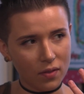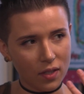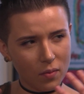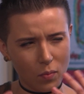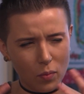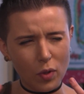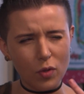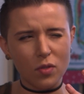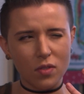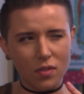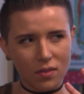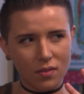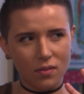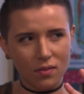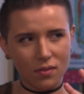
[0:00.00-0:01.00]
Right,
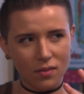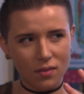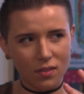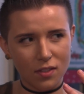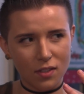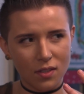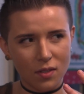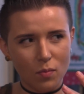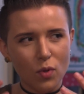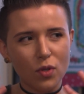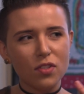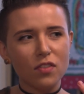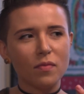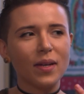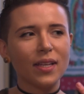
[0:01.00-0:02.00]
most
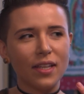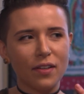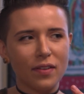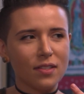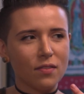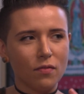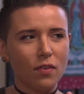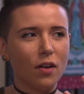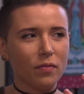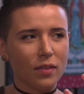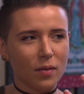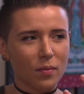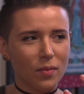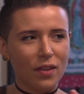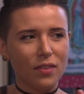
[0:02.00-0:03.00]
of my life has involved
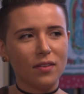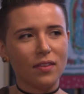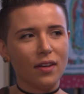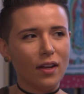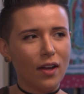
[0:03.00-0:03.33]
them rather than